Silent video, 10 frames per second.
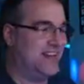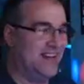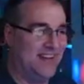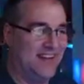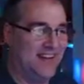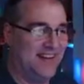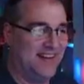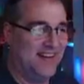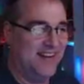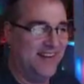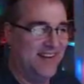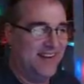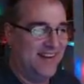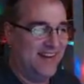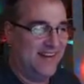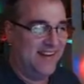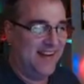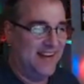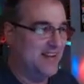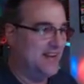
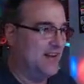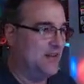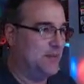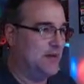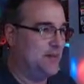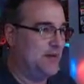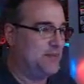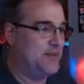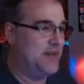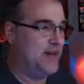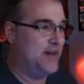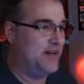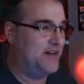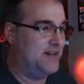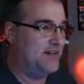And the other beat 'em ups, yeah.